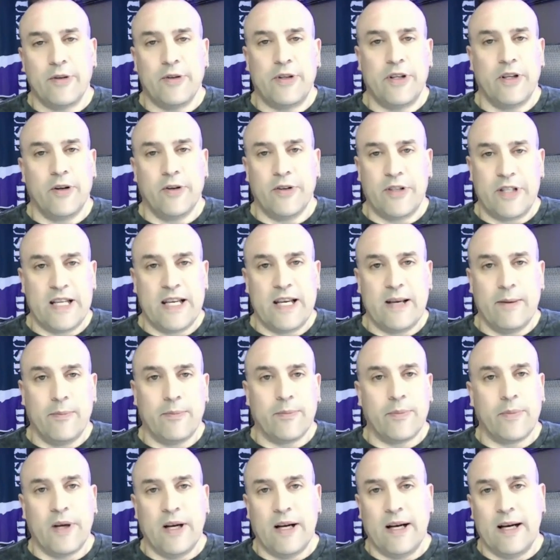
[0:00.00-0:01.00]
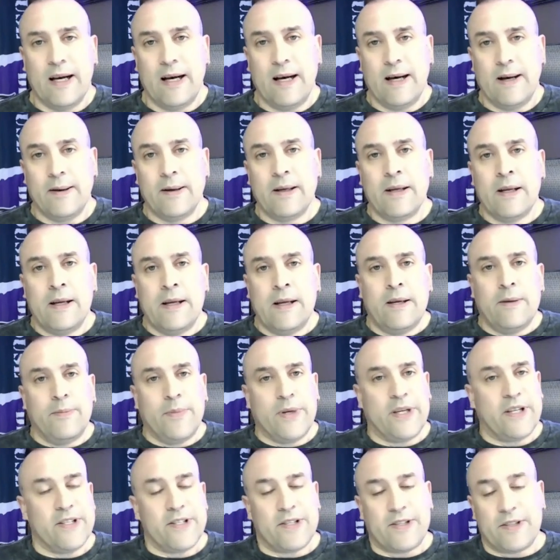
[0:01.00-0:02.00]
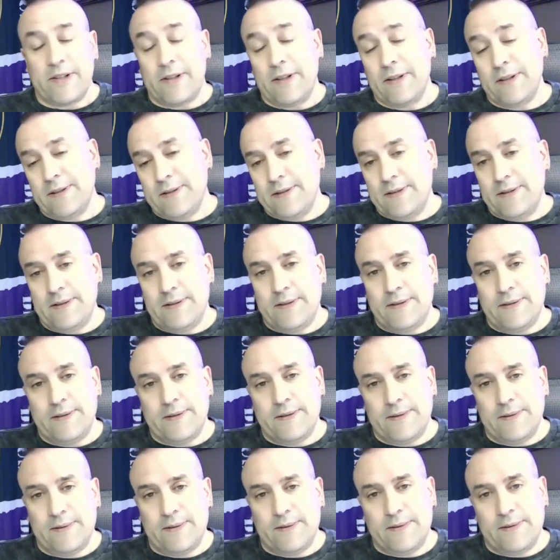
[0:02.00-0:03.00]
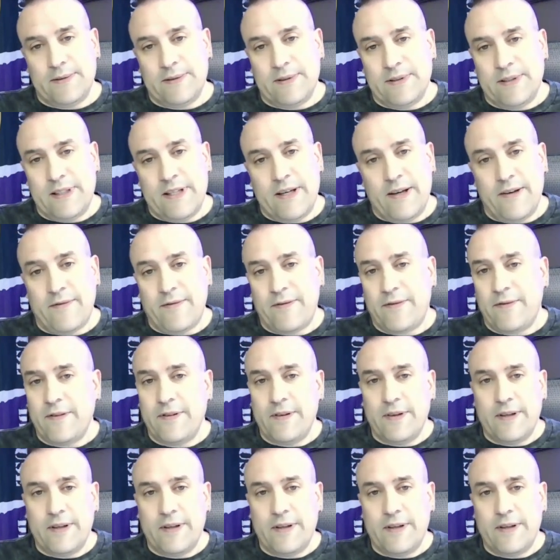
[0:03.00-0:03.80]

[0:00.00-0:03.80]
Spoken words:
to your team, because if